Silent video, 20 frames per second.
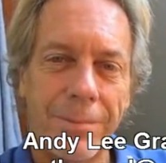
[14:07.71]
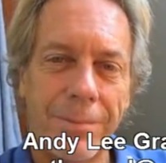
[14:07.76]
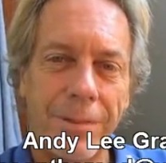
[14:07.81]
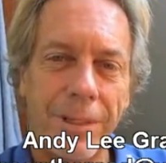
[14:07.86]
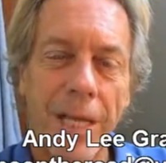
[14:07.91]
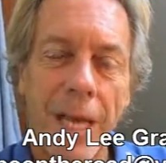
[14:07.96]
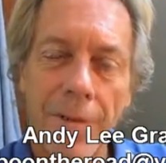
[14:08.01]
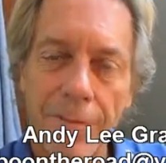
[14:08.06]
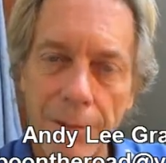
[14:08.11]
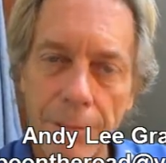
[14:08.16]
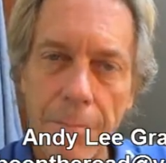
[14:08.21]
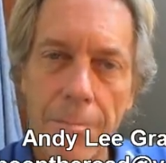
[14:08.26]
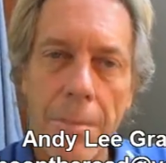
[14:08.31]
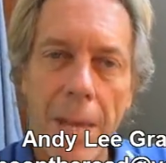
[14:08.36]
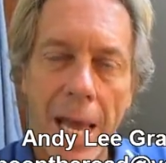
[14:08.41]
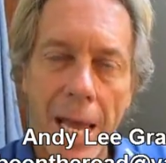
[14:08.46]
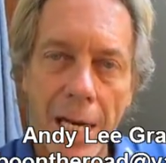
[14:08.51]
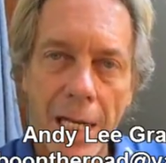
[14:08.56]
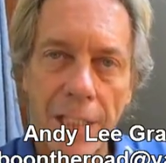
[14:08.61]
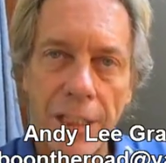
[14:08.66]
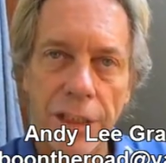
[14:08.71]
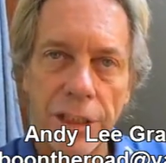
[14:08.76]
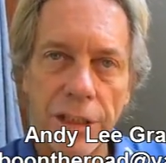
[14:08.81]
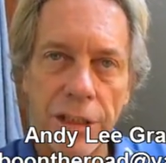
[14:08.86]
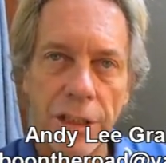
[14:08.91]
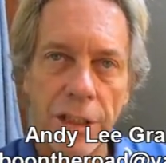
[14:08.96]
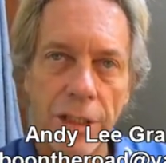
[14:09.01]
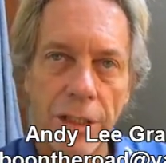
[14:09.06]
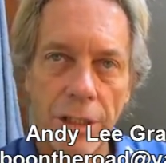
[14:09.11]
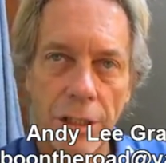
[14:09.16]
You have to
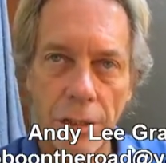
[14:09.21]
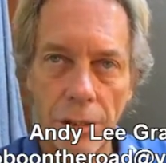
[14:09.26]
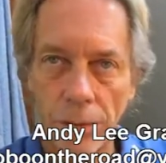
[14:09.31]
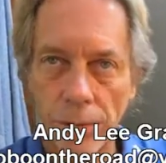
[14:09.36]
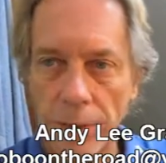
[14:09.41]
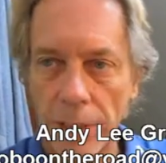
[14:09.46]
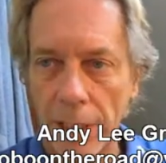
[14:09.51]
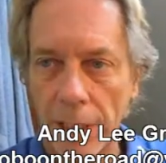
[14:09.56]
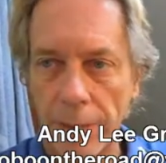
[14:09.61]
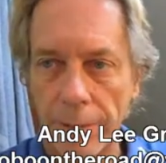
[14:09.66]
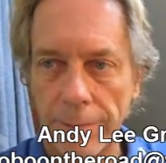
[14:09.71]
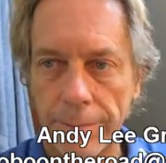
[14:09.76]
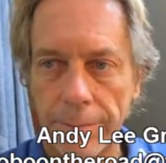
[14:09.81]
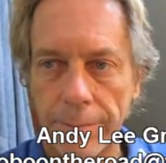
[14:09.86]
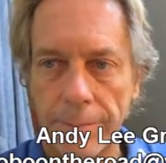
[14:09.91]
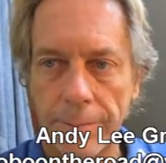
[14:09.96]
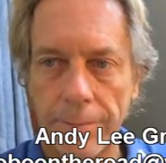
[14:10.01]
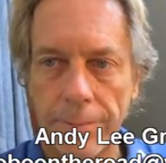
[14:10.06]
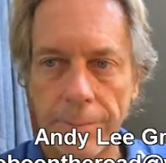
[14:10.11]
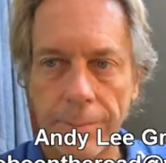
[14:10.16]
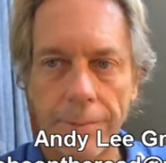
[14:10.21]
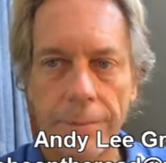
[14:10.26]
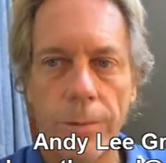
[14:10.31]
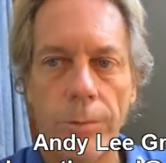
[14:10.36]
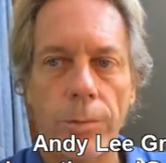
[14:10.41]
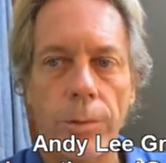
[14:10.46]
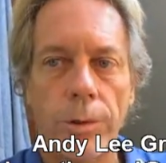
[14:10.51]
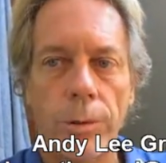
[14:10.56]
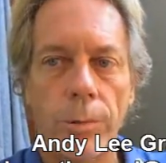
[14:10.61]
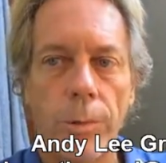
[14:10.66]
manage the hotel.
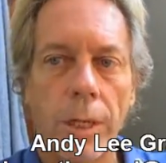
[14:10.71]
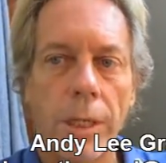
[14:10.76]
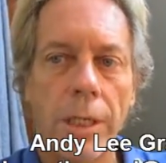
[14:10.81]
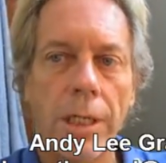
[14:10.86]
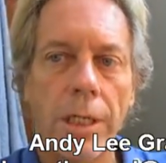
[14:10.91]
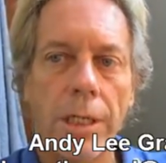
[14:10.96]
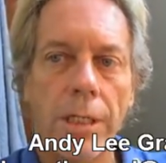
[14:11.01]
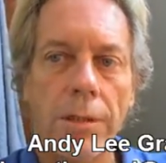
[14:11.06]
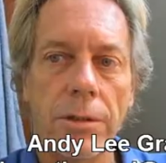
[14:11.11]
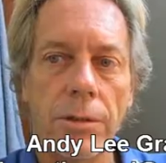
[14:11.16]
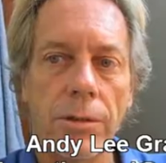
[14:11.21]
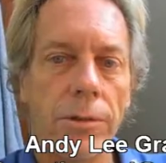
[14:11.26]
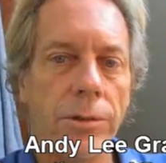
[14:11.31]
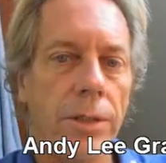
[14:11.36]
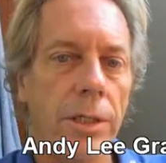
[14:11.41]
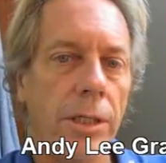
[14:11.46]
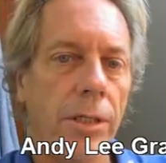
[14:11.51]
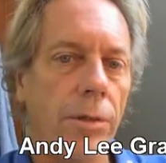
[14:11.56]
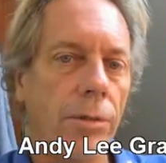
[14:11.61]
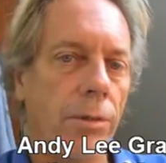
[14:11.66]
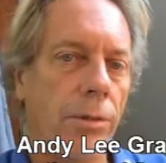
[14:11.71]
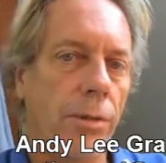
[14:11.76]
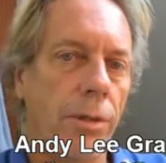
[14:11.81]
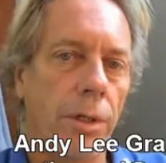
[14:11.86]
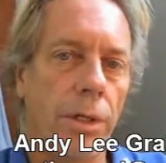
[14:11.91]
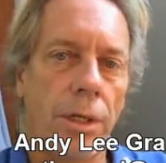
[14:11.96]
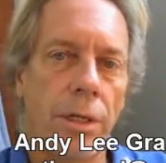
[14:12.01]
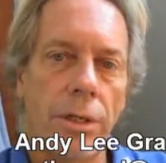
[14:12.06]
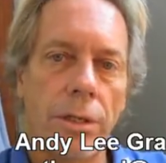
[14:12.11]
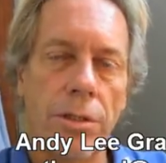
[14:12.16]
When you're walking into a hotel,
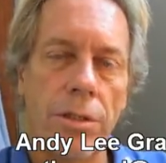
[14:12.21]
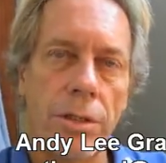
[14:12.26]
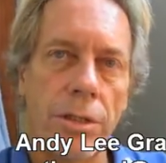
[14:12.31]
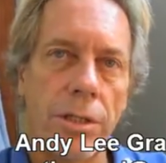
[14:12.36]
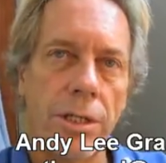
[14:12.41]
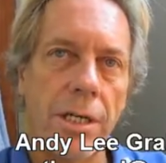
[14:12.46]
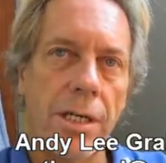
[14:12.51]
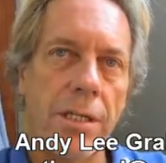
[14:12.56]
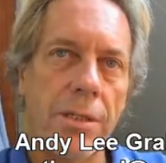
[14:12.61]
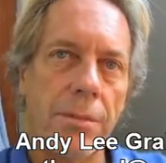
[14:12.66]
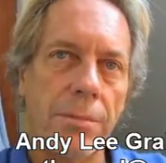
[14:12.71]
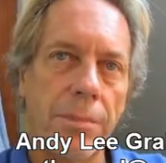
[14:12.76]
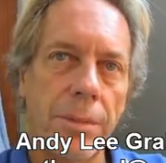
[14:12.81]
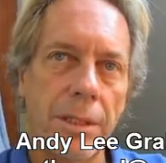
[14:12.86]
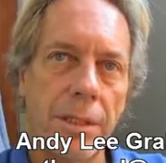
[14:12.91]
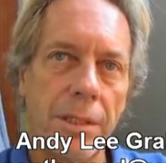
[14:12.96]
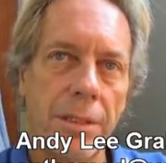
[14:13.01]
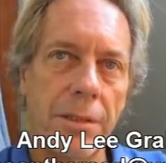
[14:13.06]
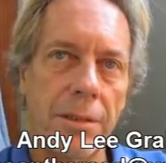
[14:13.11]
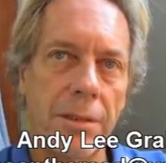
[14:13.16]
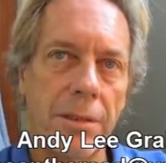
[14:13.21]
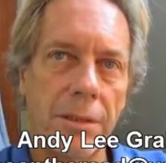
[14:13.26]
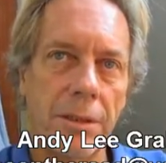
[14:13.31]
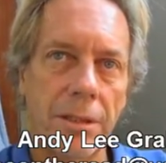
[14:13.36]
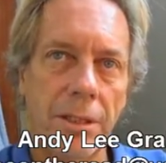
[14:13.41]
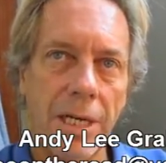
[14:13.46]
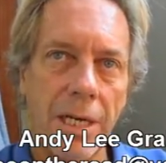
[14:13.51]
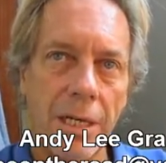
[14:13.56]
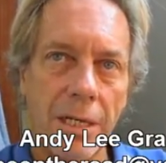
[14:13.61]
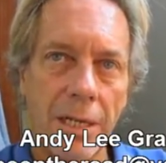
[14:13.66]
you're not
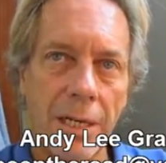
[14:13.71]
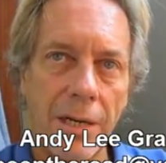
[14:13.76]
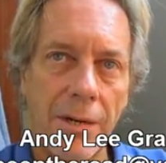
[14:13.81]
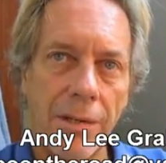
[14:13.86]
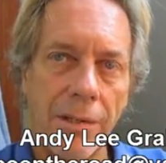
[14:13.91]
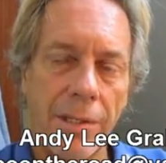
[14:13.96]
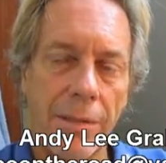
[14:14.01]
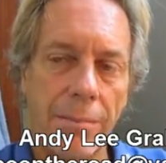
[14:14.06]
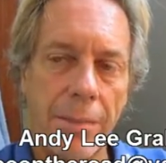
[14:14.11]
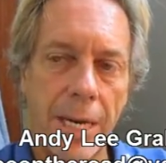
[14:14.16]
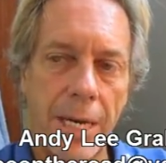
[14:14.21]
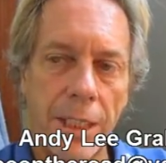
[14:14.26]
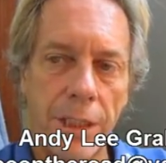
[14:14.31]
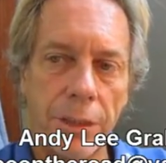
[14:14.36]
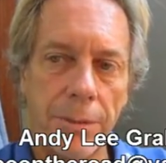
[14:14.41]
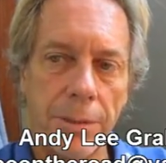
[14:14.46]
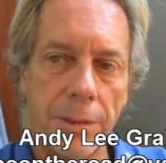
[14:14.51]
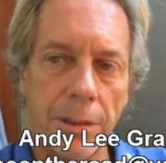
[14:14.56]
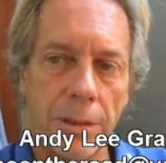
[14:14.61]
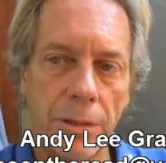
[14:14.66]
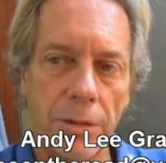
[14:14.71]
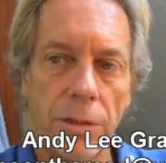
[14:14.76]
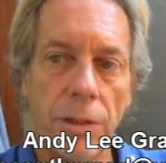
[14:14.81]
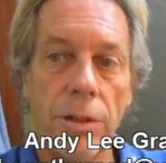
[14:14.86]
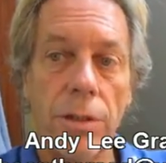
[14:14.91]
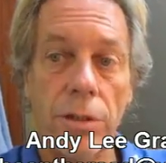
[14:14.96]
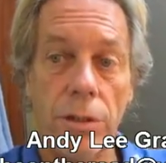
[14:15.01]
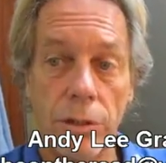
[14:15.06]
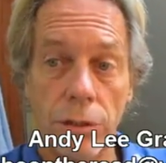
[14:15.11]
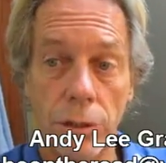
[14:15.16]
allowing the management to do it,
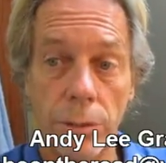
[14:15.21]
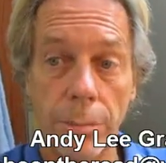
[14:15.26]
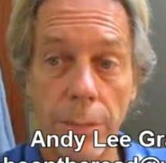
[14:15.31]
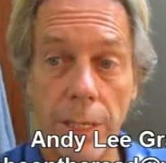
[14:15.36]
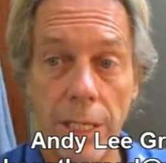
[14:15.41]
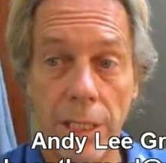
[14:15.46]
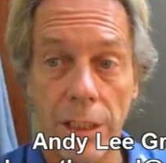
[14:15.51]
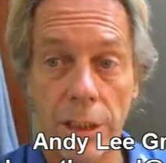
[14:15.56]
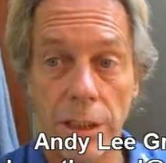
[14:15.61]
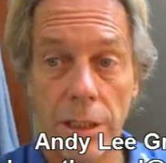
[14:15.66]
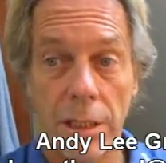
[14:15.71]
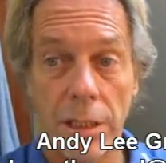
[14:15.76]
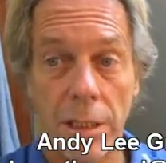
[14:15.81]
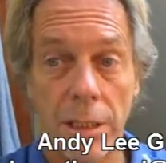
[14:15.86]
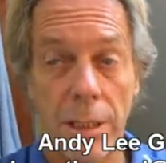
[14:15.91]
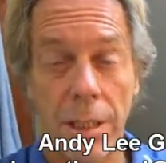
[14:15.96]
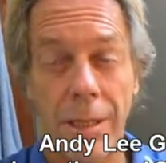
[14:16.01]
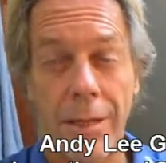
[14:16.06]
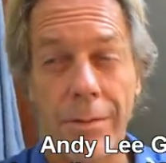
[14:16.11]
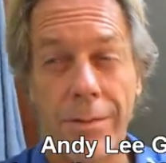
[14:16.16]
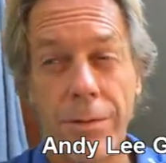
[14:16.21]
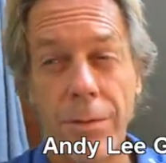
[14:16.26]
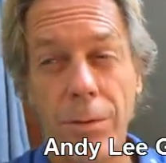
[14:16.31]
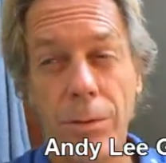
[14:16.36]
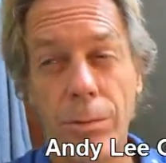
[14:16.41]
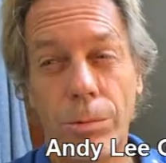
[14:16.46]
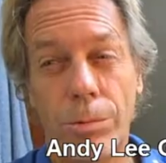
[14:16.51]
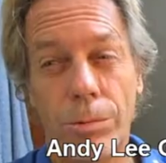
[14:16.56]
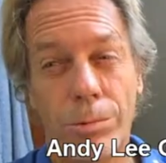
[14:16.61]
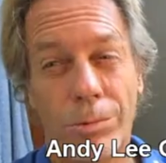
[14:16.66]
you're managing it. And if
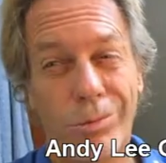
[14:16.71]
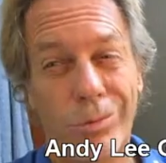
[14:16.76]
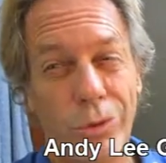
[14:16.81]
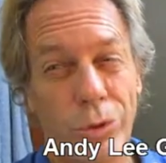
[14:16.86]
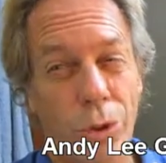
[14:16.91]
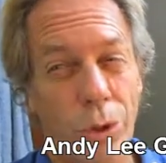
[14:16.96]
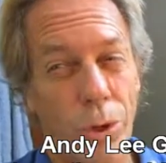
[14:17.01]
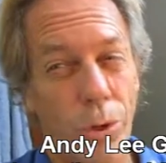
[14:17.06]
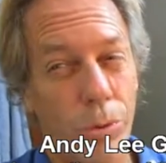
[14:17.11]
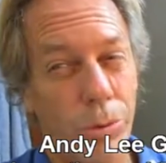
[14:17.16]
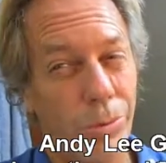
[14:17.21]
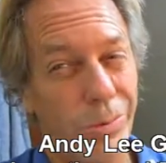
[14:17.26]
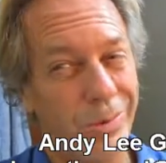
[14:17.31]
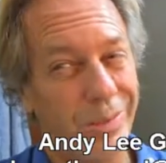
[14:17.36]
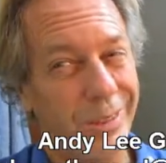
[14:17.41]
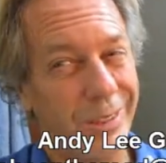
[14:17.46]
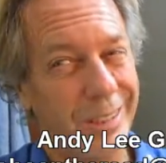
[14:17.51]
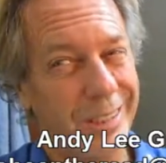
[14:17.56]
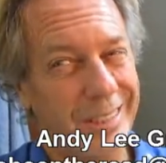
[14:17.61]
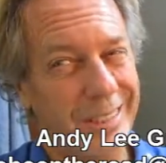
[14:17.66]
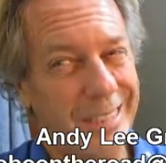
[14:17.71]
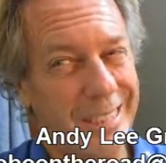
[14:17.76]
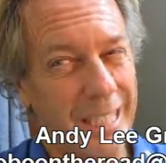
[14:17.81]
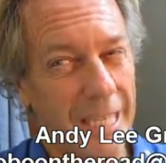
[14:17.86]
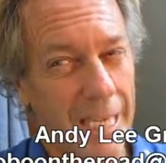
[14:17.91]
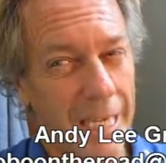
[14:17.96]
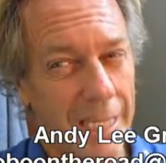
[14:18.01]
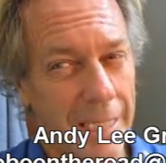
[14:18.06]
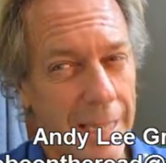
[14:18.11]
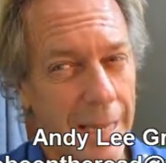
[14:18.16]
you don't
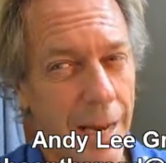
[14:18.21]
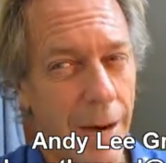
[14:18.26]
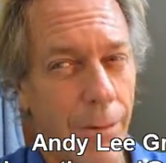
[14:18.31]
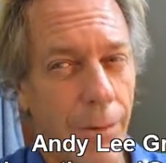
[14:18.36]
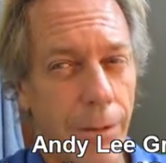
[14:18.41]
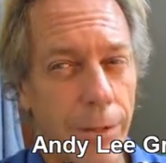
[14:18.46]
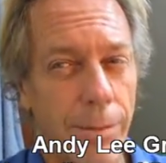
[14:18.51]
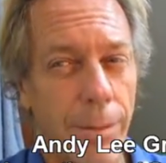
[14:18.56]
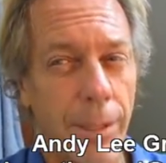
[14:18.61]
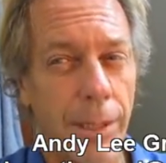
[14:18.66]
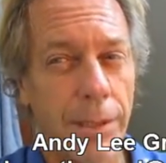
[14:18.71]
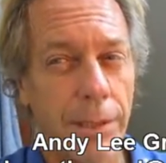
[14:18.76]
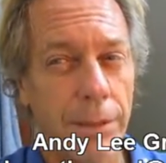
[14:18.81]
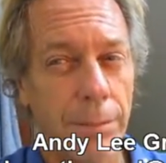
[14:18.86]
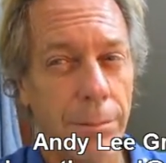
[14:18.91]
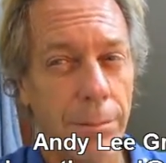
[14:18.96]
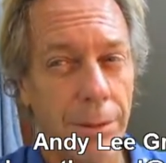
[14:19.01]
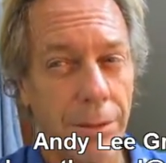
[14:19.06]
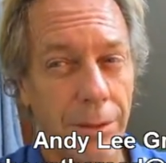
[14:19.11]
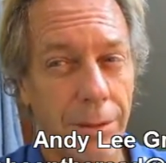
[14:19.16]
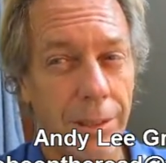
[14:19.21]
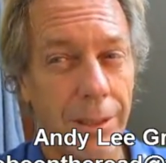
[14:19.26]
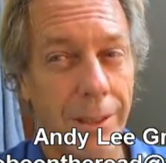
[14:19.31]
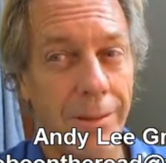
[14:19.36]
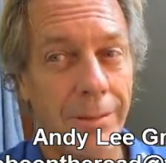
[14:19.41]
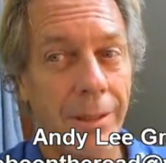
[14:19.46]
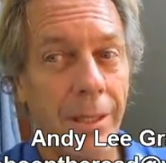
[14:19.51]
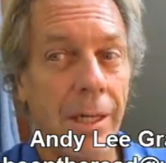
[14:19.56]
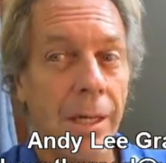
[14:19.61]
take that responsibility,